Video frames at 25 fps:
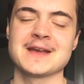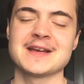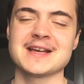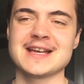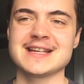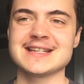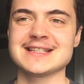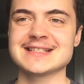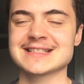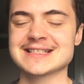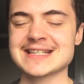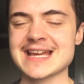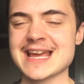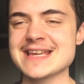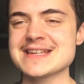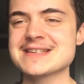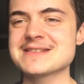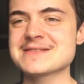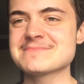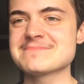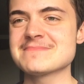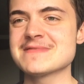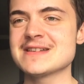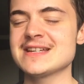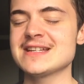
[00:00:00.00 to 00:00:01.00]
It has
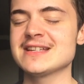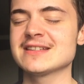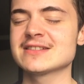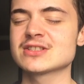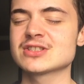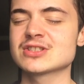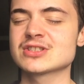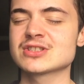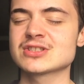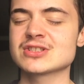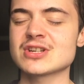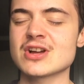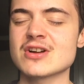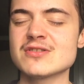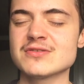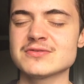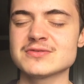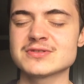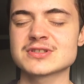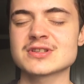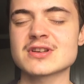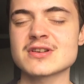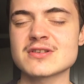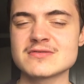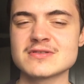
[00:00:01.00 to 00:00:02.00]
taken me so
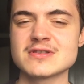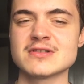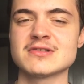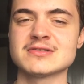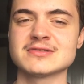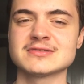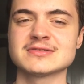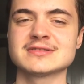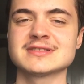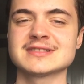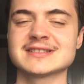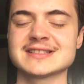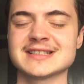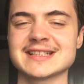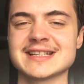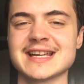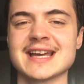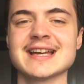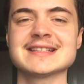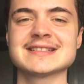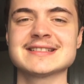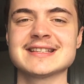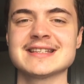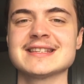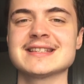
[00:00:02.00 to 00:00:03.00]
long to
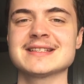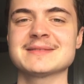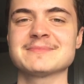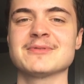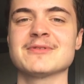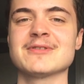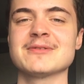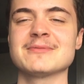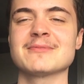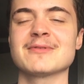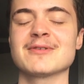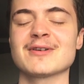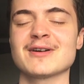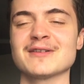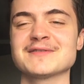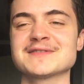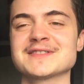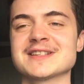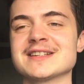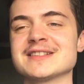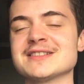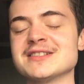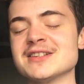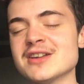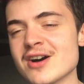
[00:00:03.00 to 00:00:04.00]
get to this point where I've
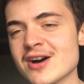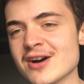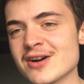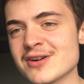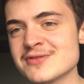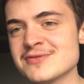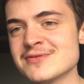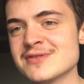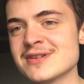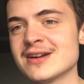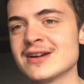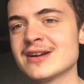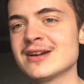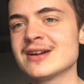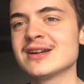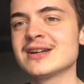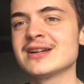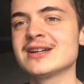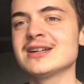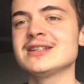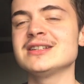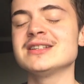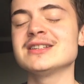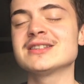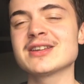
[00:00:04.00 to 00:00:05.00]
said, no,
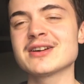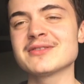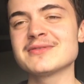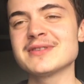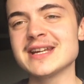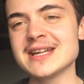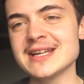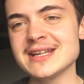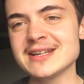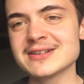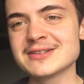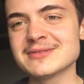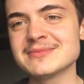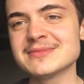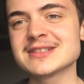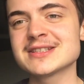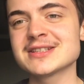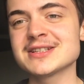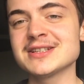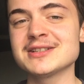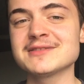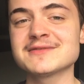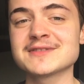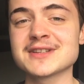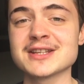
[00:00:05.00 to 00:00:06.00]
you don't eat them
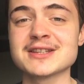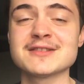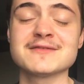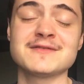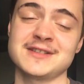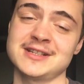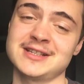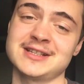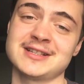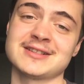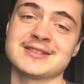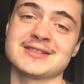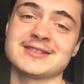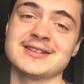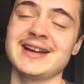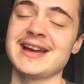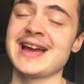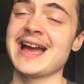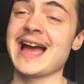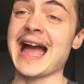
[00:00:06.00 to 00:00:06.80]
until you've done the video.